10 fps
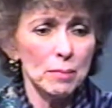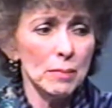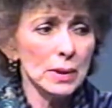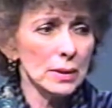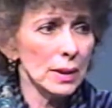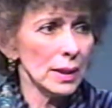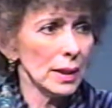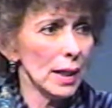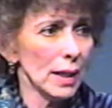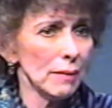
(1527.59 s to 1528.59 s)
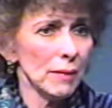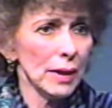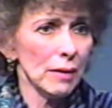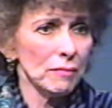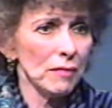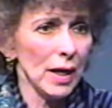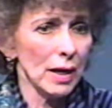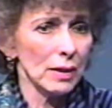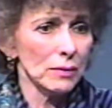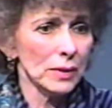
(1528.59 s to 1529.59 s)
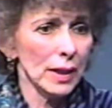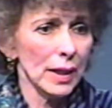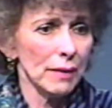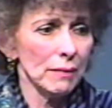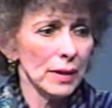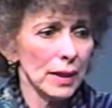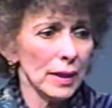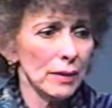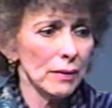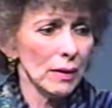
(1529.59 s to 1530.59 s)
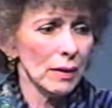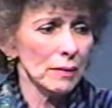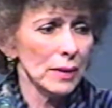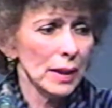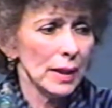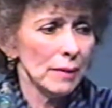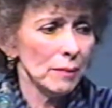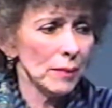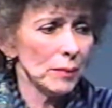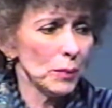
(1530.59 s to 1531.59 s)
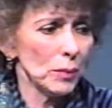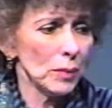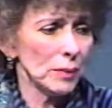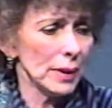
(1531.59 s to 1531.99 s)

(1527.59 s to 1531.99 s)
missing and they are found and they are uh,